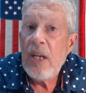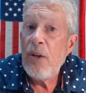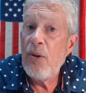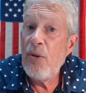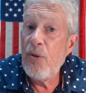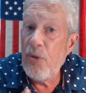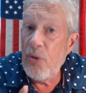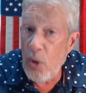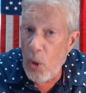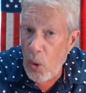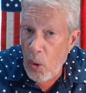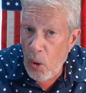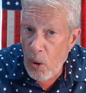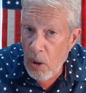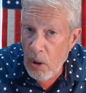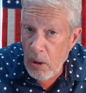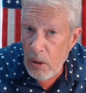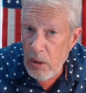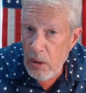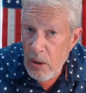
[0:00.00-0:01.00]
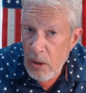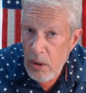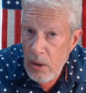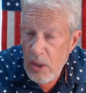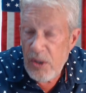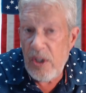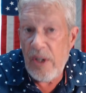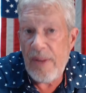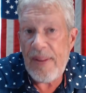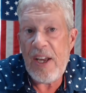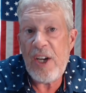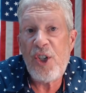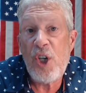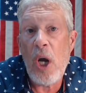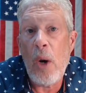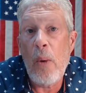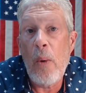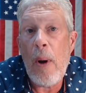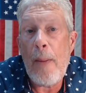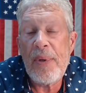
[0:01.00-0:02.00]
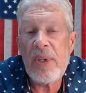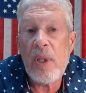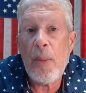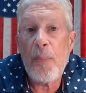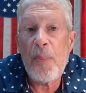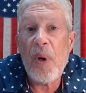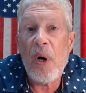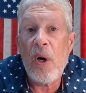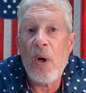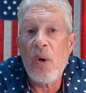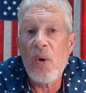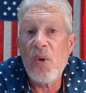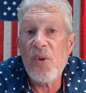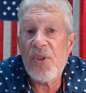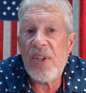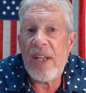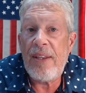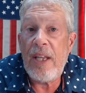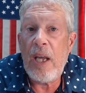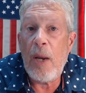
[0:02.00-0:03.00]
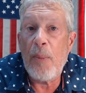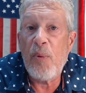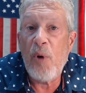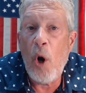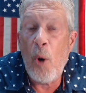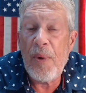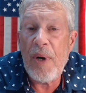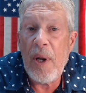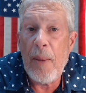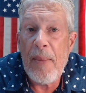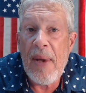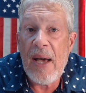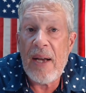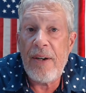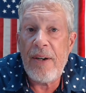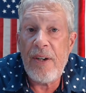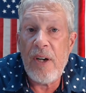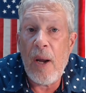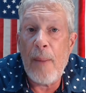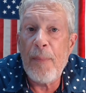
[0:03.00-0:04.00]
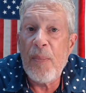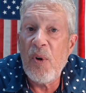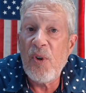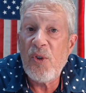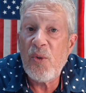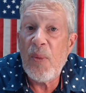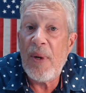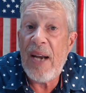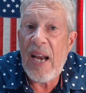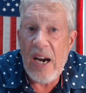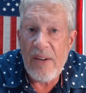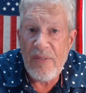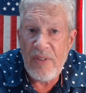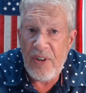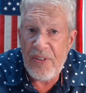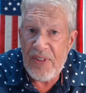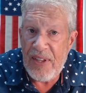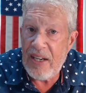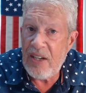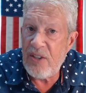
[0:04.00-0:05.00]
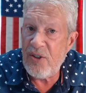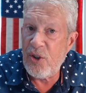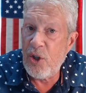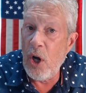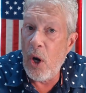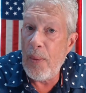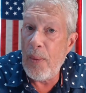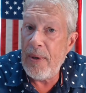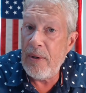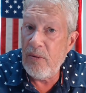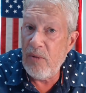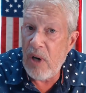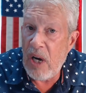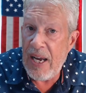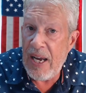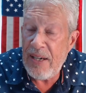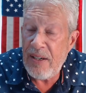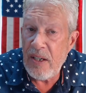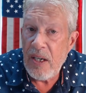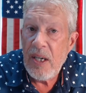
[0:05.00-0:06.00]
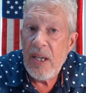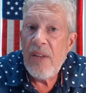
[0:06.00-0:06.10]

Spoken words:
nor do they show up at the polls in the appropriate amount of numbers when everything is going right.